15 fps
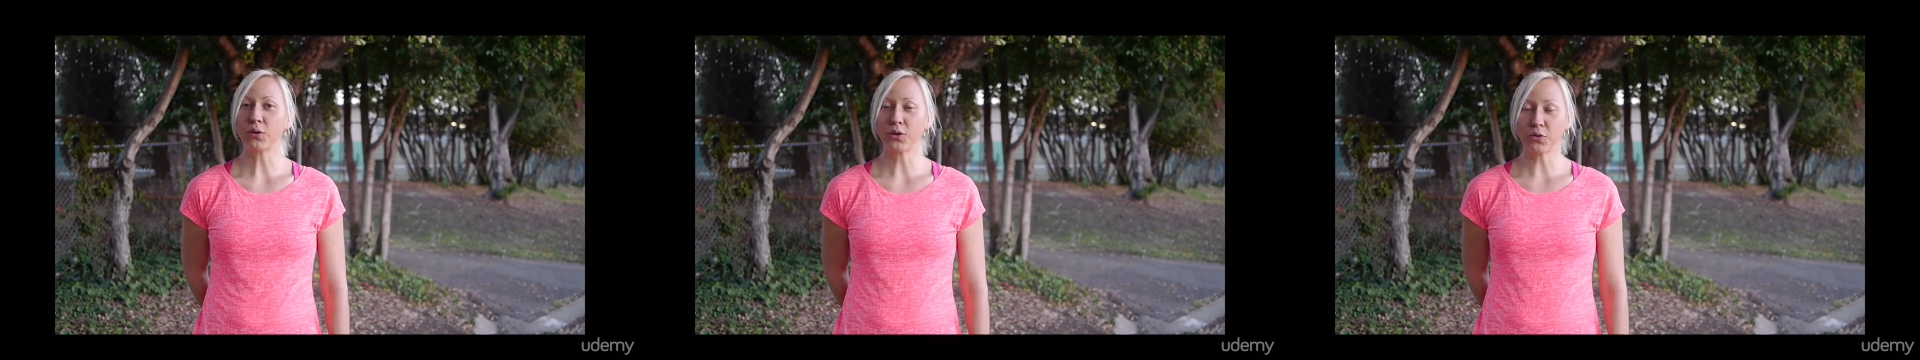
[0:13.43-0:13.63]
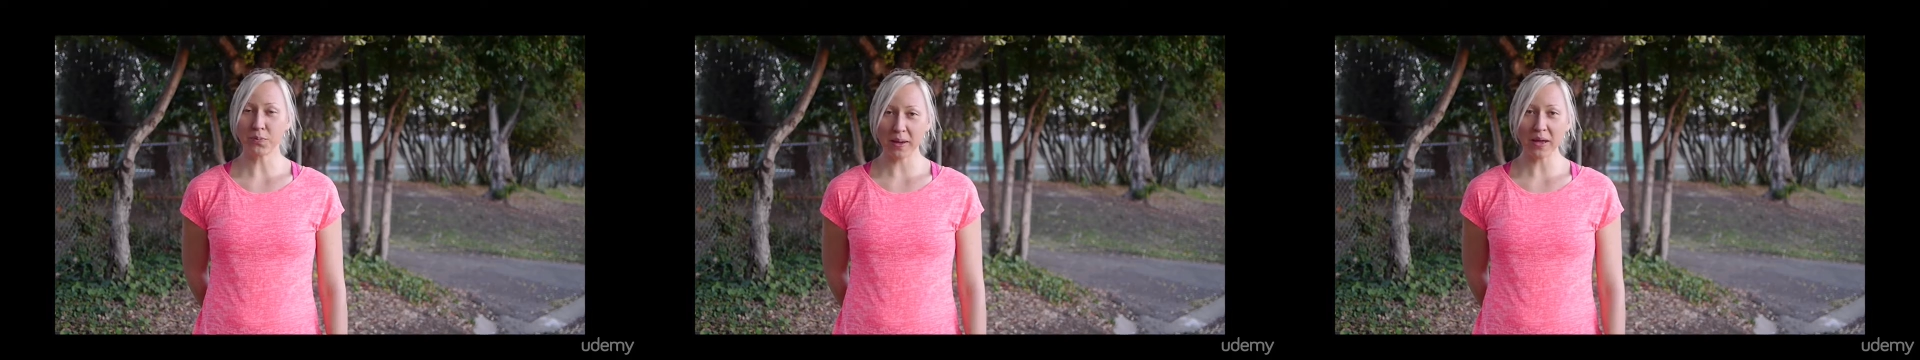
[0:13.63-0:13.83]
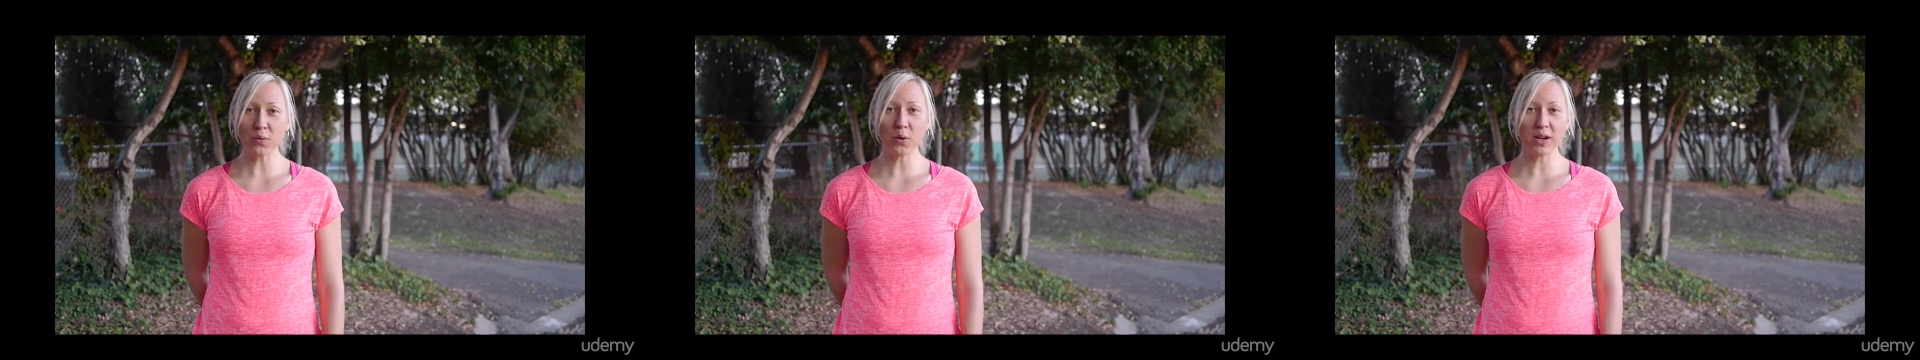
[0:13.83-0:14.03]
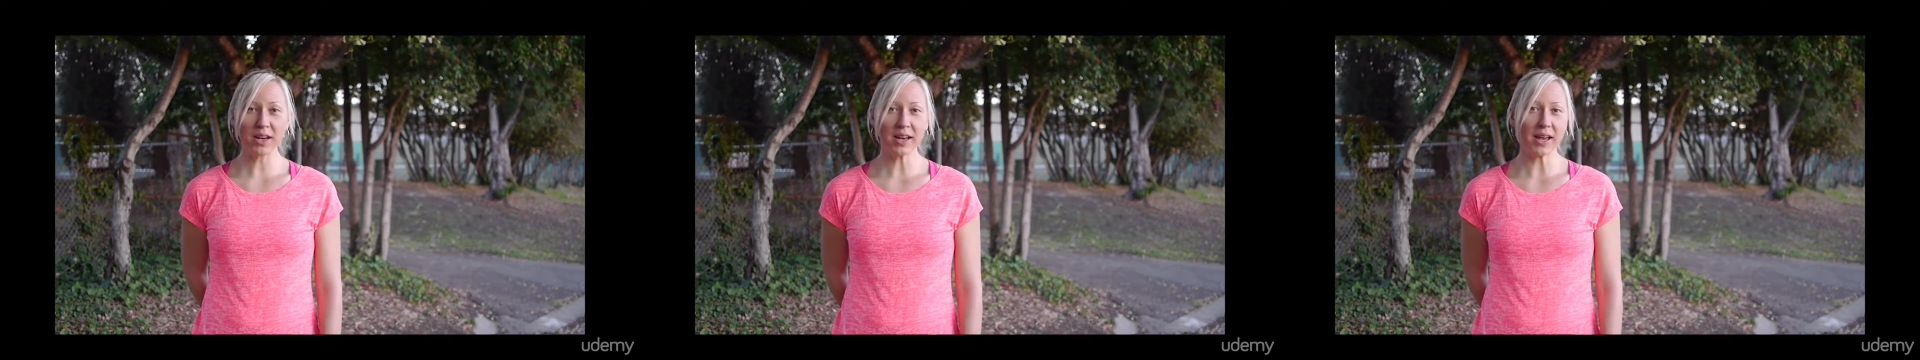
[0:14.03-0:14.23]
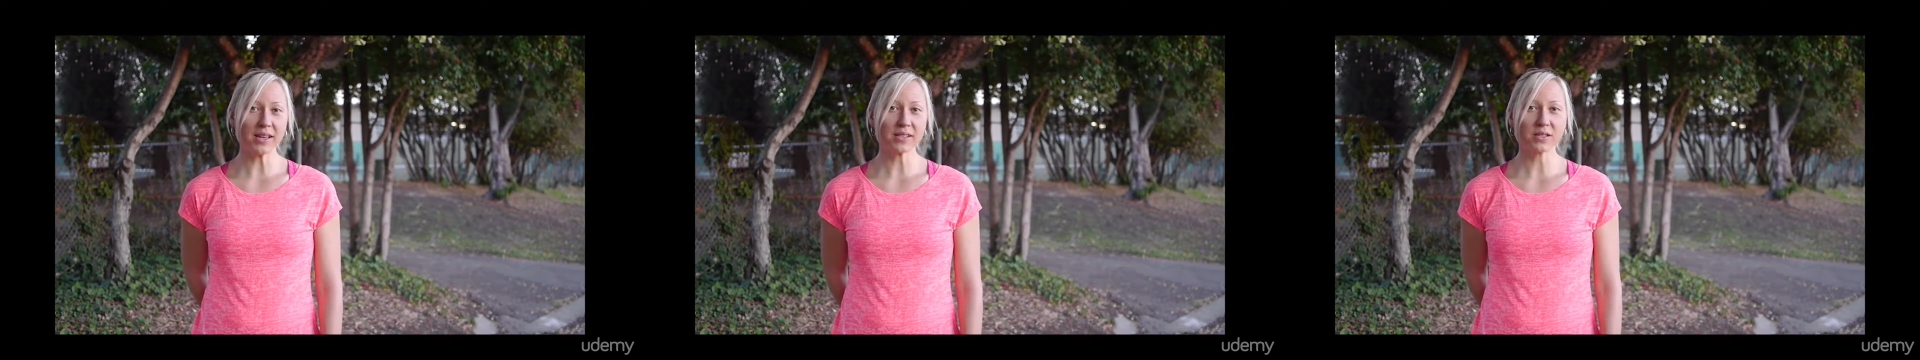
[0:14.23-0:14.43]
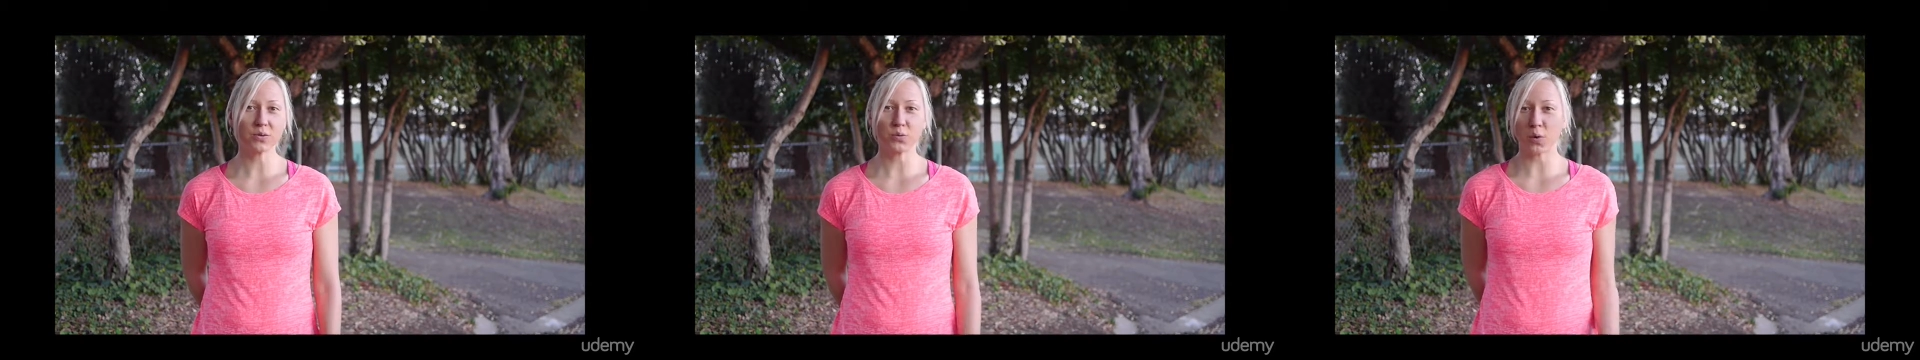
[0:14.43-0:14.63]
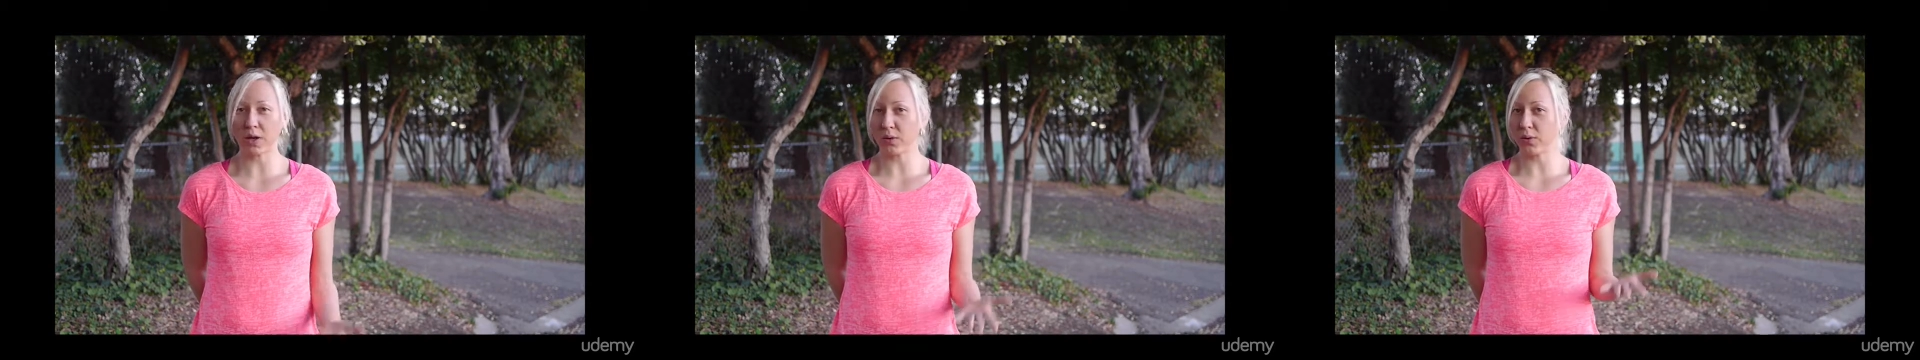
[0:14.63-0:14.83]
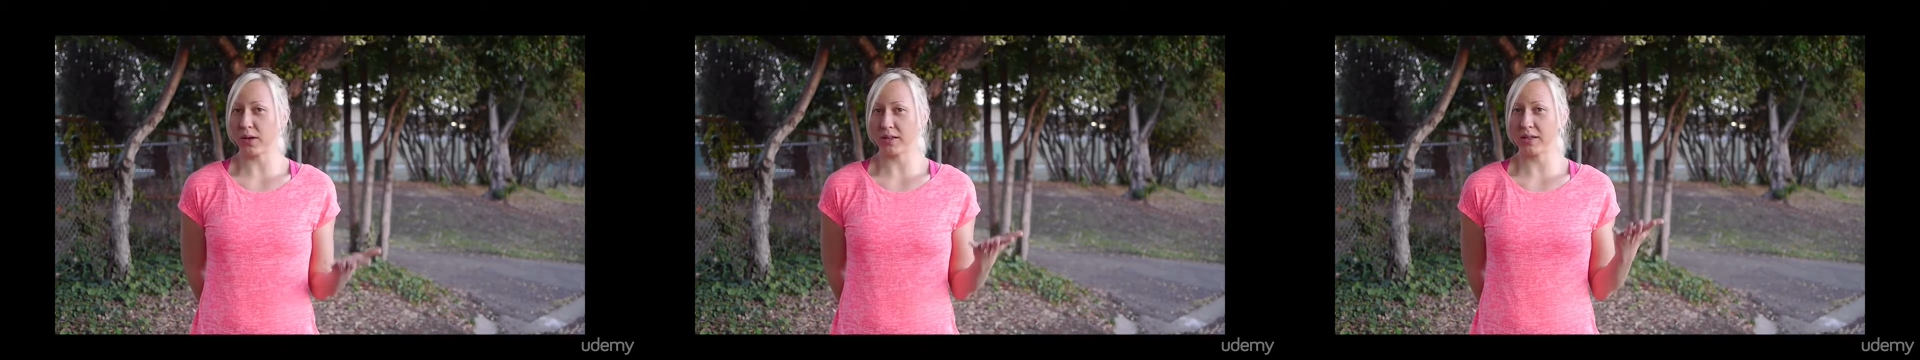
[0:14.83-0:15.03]
You may want to ask,
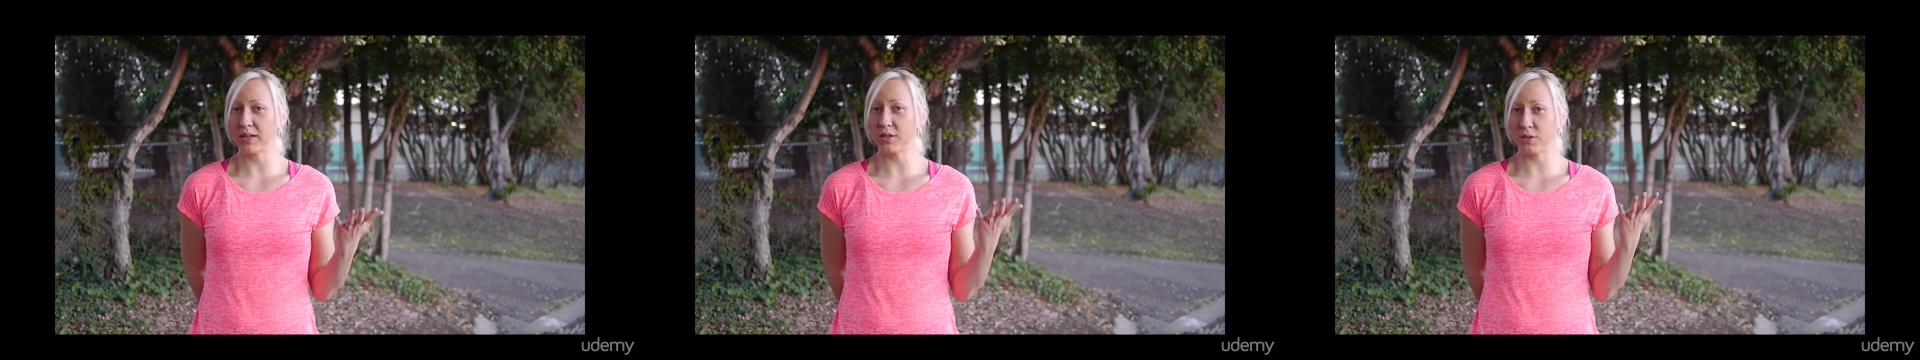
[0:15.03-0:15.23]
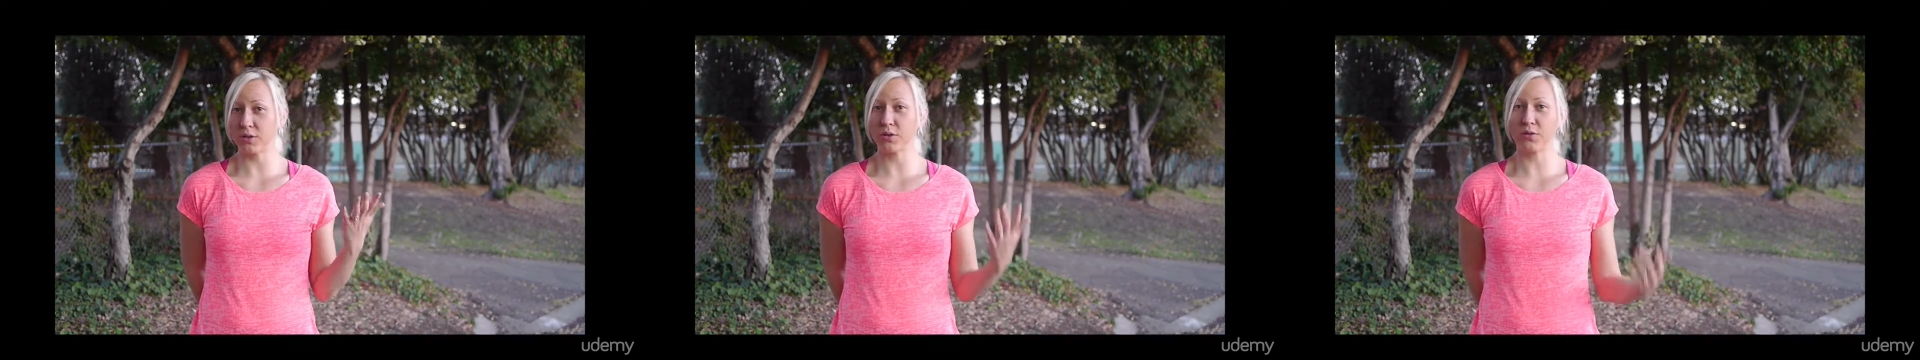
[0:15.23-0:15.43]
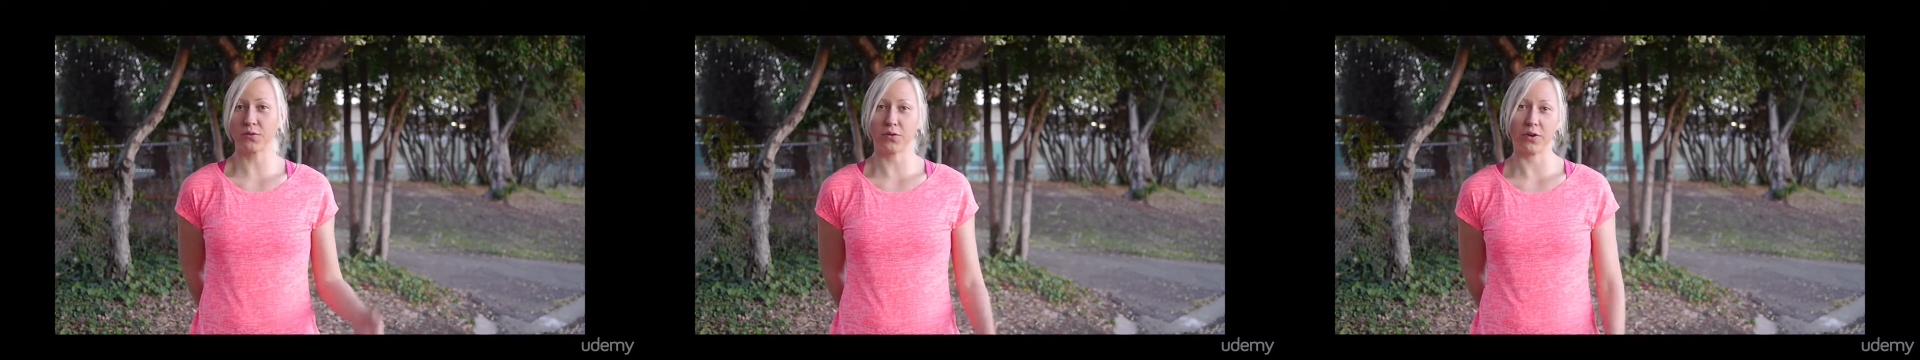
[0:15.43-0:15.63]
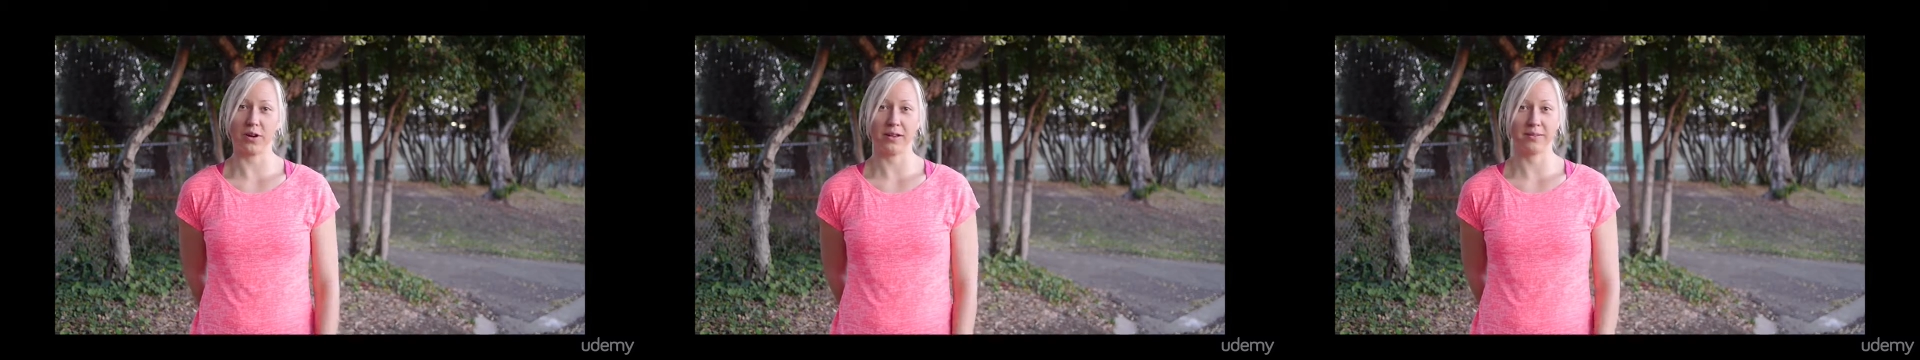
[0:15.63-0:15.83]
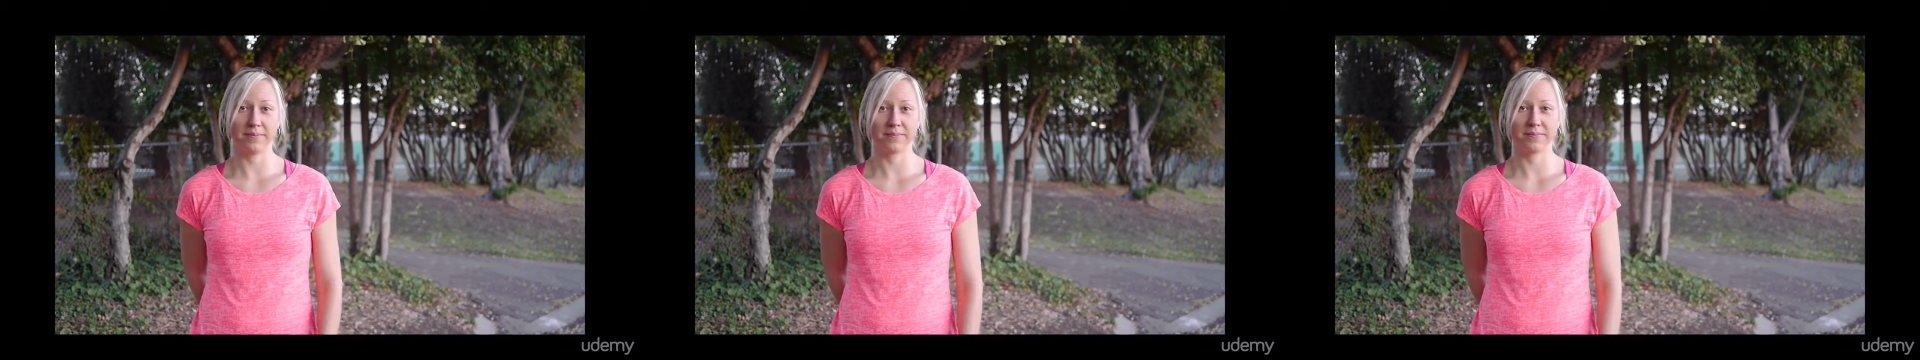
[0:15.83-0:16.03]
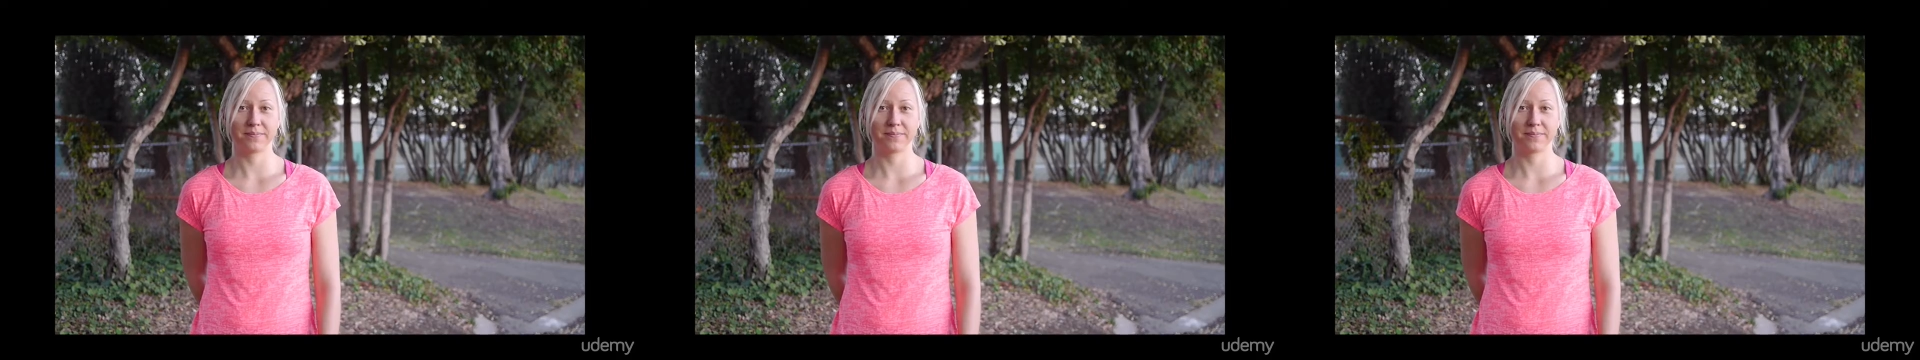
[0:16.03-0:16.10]
what do I need to do for it?